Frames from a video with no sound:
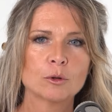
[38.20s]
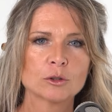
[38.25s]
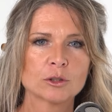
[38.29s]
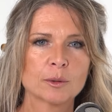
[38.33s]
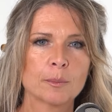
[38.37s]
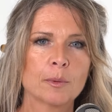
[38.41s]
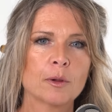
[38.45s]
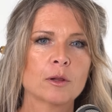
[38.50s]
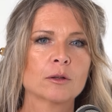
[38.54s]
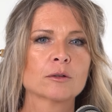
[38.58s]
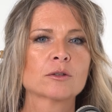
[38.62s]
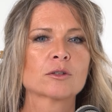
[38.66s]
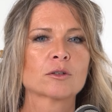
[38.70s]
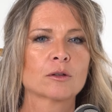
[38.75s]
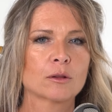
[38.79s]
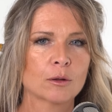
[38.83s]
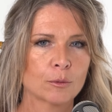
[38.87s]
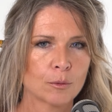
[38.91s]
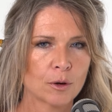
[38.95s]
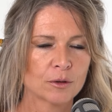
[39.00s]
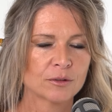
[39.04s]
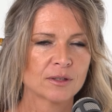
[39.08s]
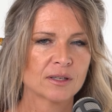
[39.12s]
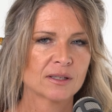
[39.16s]
Multiple
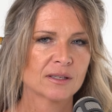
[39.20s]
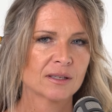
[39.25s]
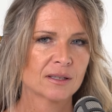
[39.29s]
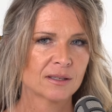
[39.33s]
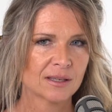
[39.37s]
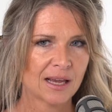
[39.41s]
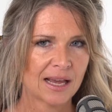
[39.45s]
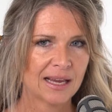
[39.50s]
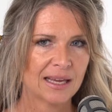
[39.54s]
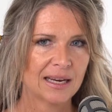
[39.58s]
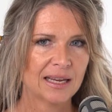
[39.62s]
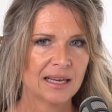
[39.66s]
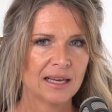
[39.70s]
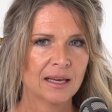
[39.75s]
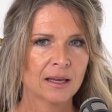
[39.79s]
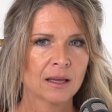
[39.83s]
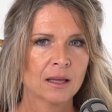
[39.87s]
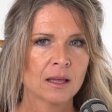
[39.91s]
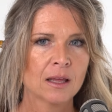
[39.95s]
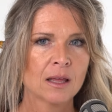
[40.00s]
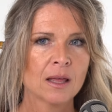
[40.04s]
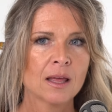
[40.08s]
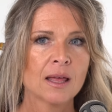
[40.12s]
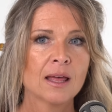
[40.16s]
Sclerosis Society,
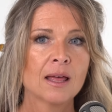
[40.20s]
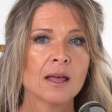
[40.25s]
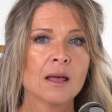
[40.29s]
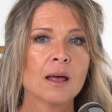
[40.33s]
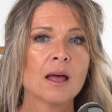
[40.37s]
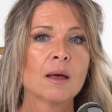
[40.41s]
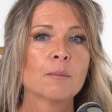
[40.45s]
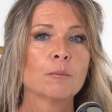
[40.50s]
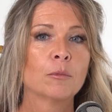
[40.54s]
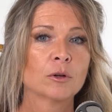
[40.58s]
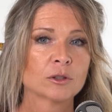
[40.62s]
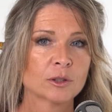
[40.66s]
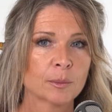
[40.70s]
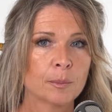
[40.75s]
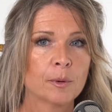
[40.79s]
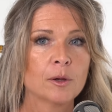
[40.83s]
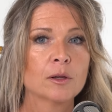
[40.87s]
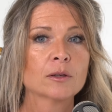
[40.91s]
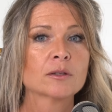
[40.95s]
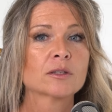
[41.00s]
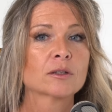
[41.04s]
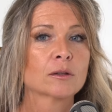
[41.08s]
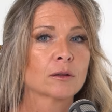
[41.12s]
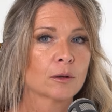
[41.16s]

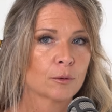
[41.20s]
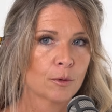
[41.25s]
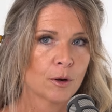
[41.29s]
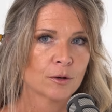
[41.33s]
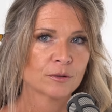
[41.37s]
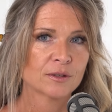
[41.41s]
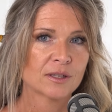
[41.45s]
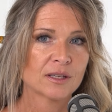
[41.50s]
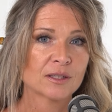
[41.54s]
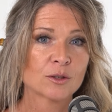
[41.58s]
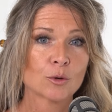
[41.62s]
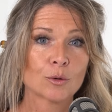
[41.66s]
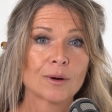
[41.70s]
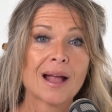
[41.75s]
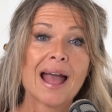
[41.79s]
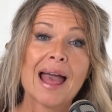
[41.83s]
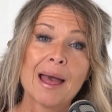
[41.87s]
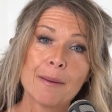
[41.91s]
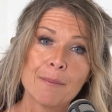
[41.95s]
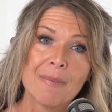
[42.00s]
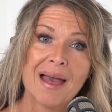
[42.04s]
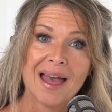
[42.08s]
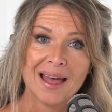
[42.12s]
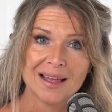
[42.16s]
multiple sclerosis, or
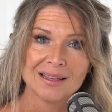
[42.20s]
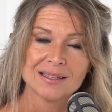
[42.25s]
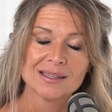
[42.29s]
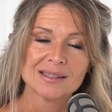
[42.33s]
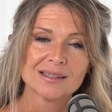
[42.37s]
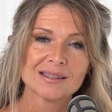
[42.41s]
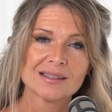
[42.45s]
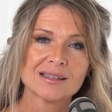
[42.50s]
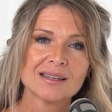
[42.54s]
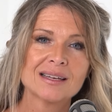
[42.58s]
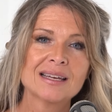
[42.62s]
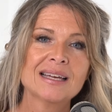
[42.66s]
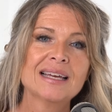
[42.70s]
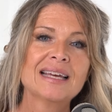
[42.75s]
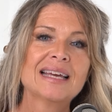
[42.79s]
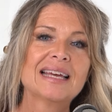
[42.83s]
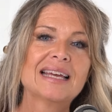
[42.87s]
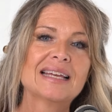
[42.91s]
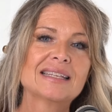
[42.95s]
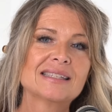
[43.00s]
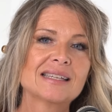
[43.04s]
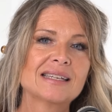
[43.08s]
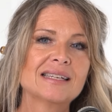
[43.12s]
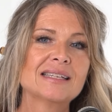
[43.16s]
MS,
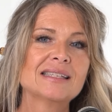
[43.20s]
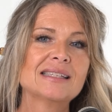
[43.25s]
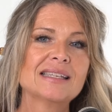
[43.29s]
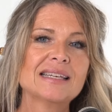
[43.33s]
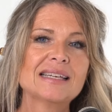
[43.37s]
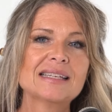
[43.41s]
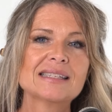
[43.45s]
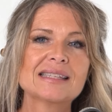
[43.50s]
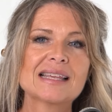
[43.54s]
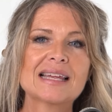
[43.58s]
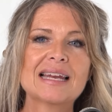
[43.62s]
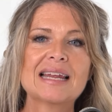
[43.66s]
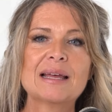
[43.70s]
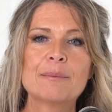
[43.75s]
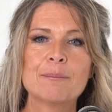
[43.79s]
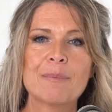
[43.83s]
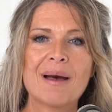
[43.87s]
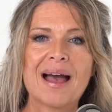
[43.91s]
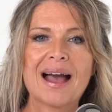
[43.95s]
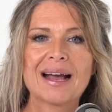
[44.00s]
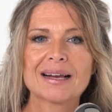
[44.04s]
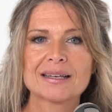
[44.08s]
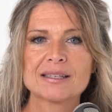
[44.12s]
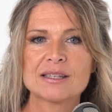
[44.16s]
is a disease that
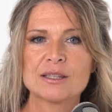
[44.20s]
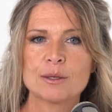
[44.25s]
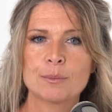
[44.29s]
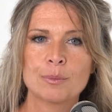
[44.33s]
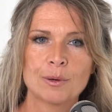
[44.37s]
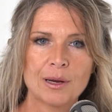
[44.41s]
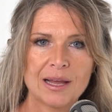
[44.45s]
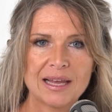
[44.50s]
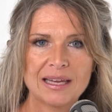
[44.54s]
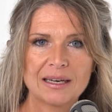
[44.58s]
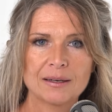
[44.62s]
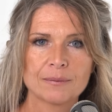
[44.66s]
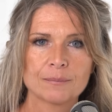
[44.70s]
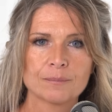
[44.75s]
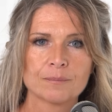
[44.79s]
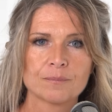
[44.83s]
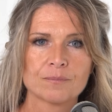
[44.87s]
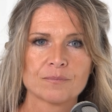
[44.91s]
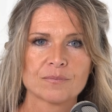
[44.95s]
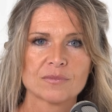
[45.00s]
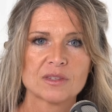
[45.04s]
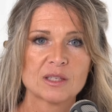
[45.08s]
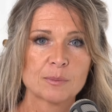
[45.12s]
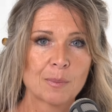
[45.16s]
impacts the brain,
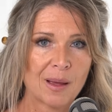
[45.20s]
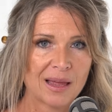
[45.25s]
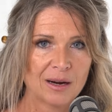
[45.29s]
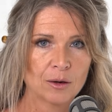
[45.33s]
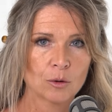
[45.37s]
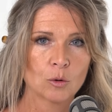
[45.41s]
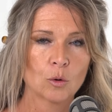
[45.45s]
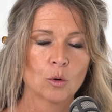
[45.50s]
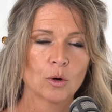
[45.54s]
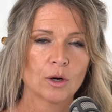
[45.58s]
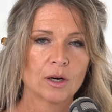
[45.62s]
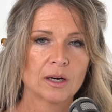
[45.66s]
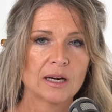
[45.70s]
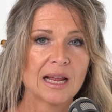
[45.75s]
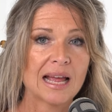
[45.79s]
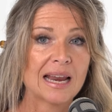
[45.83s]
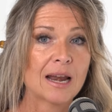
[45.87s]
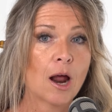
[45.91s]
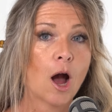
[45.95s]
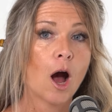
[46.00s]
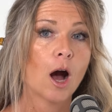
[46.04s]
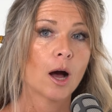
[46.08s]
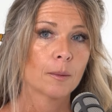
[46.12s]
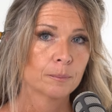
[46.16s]
spinal cord,
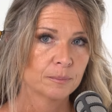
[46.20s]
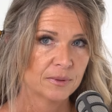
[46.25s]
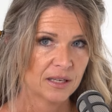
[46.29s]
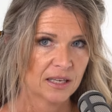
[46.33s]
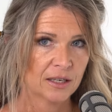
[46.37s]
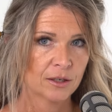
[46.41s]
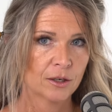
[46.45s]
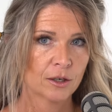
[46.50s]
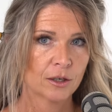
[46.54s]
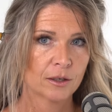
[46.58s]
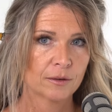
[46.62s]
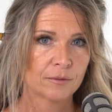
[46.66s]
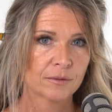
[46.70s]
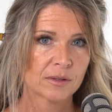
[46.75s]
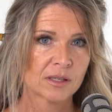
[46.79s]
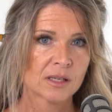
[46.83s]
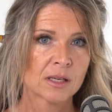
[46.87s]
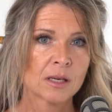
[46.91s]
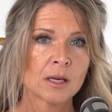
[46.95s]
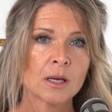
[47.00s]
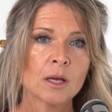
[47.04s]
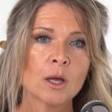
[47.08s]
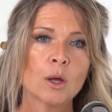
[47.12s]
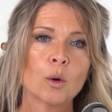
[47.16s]
and optic
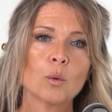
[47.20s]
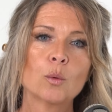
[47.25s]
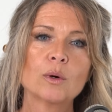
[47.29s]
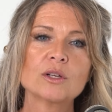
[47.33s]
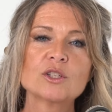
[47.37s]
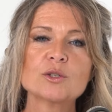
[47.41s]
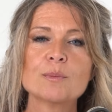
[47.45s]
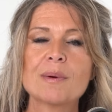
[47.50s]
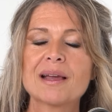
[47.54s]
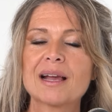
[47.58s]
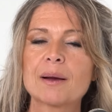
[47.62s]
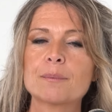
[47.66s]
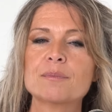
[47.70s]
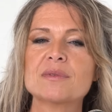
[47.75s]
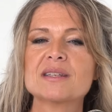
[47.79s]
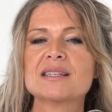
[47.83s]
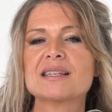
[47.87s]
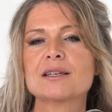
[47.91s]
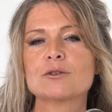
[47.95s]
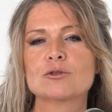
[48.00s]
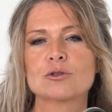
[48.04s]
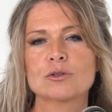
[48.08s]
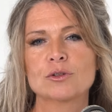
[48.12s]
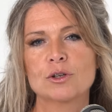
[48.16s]
nerves, which make up the
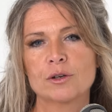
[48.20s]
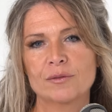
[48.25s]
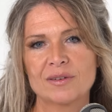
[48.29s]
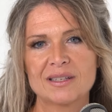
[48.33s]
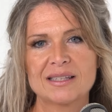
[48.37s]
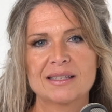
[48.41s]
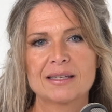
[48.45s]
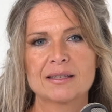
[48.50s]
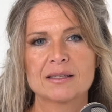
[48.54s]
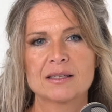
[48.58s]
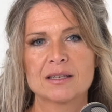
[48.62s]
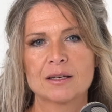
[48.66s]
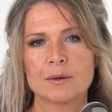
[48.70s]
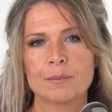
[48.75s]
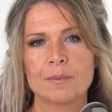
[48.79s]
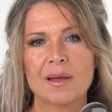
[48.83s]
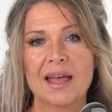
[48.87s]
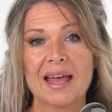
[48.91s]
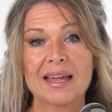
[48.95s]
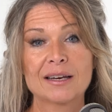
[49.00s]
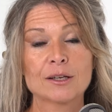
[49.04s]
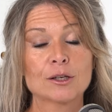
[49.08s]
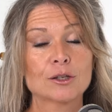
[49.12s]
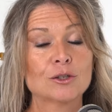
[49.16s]
central nervous system
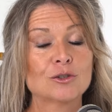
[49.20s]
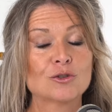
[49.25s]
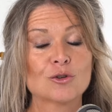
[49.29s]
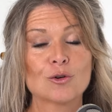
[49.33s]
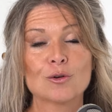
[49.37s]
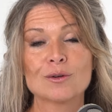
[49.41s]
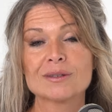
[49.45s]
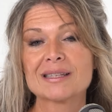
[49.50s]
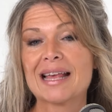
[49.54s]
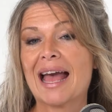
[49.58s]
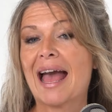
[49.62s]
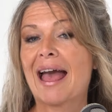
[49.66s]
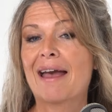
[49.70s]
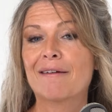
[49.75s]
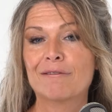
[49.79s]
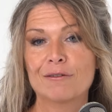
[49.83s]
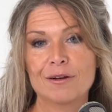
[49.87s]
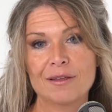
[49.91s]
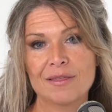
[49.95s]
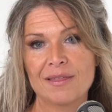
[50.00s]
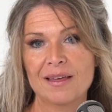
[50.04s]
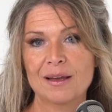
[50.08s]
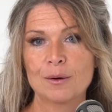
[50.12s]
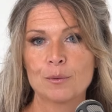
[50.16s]
and controls
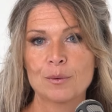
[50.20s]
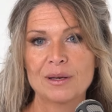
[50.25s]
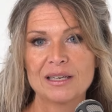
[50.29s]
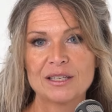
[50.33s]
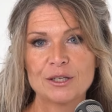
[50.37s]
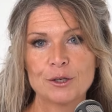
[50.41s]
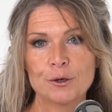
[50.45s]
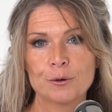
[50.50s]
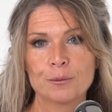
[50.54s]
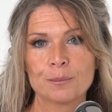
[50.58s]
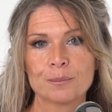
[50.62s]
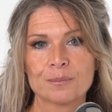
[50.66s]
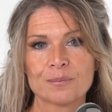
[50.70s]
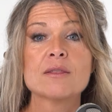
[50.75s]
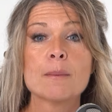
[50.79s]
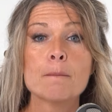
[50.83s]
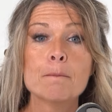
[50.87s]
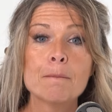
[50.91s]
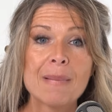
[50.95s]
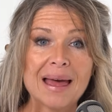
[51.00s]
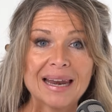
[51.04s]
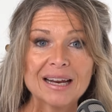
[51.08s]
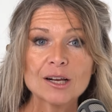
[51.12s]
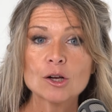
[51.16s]
everything we do. The
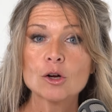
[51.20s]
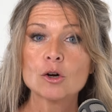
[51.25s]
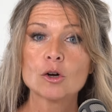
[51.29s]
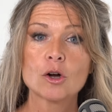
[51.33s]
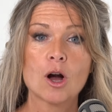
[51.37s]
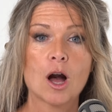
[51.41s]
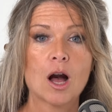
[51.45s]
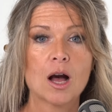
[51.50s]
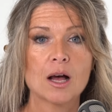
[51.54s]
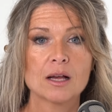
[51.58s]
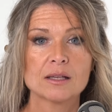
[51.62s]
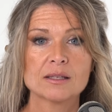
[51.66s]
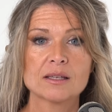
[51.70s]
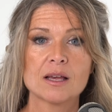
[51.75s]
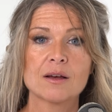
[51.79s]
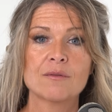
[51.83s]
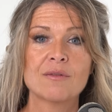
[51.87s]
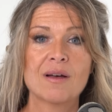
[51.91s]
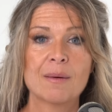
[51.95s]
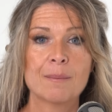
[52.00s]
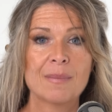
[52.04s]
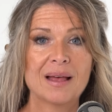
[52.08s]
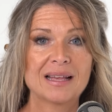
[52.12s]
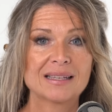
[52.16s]
medical cause
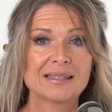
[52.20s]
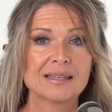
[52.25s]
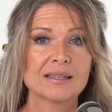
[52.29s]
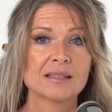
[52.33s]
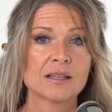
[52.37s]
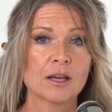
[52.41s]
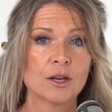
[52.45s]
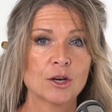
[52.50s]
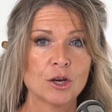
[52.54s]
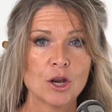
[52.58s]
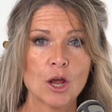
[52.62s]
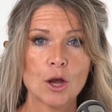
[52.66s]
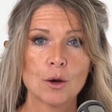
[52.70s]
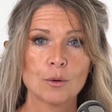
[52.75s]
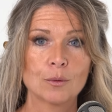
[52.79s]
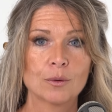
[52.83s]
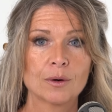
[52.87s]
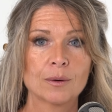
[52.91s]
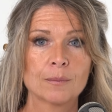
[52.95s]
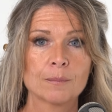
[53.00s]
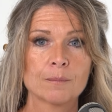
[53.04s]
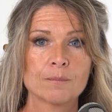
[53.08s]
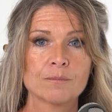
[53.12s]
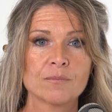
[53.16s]
of MS is
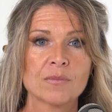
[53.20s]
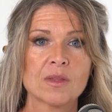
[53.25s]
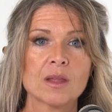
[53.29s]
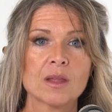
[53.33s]
unknown,